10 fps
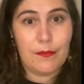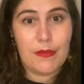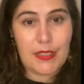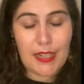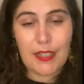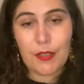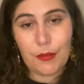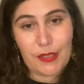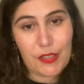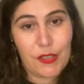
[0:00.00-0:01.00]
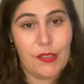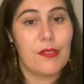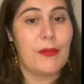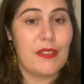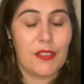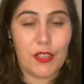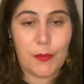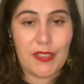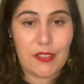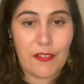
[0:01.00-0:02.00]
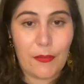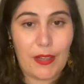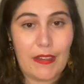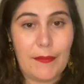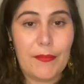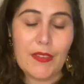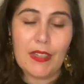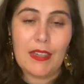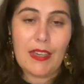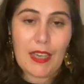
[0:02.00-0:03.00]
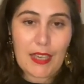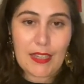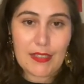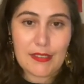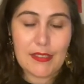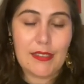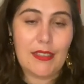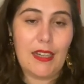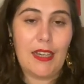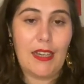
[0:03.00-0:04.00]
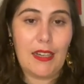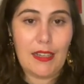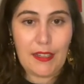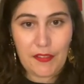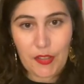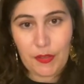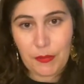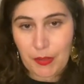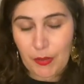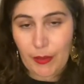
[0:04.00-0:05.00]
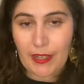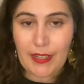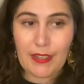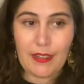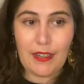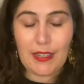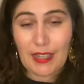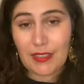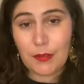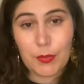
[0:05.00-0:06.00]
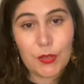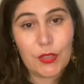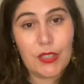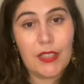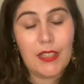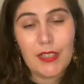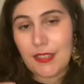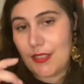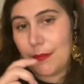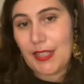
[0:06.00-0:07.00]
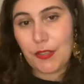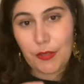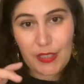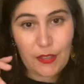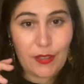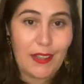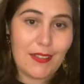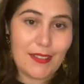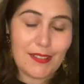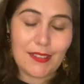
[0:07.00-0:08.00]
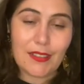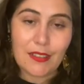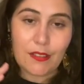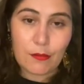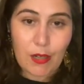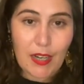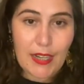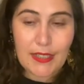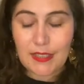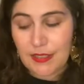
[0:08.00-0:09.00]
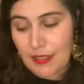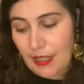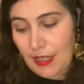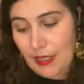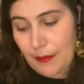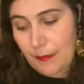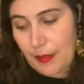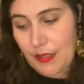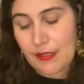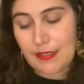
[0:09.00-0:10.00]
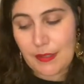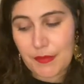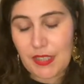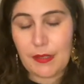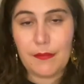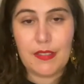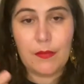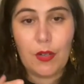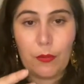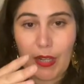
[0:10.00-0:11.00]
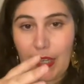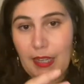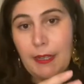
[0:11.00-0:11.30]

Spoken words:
technical issues with Adobe software, and if you require a color book to make sure that your colors are right, because sometimes what we